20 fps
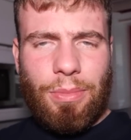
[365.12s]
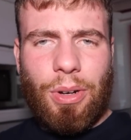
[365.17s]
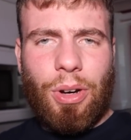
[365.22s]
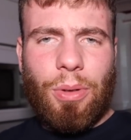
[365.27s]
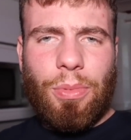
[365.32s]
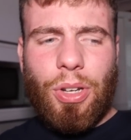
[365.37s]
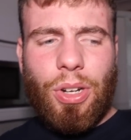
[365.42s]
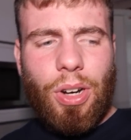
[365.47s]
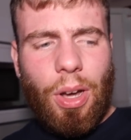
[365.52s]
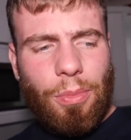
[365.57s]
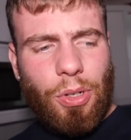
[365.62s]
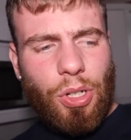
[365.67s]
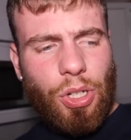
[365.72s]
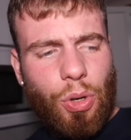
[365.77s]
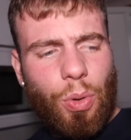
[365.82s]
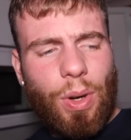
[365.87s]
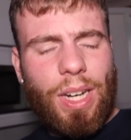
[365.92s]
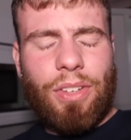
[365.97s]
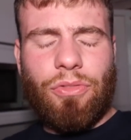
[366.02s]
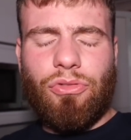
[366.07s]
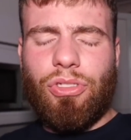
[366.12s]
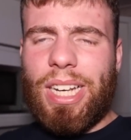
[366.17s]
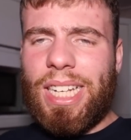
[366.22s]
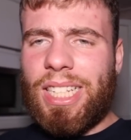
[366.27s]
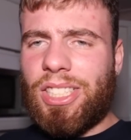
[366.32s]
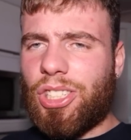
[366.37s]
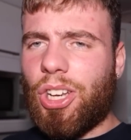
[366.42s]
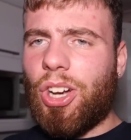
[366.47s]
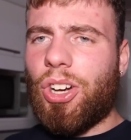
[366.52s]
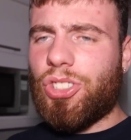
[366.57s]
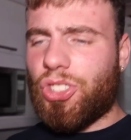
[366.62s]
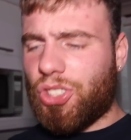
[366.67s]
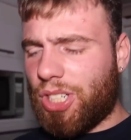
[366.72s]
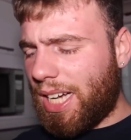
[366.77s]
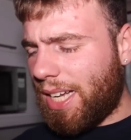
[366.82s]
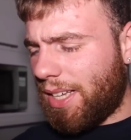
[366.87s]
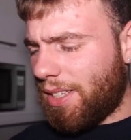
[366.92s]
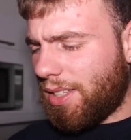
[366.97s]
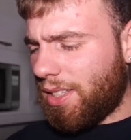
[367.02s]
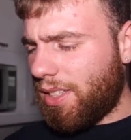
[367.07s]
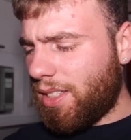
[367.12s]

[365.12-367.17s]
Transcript: Meal. I'm gonna quickly research that.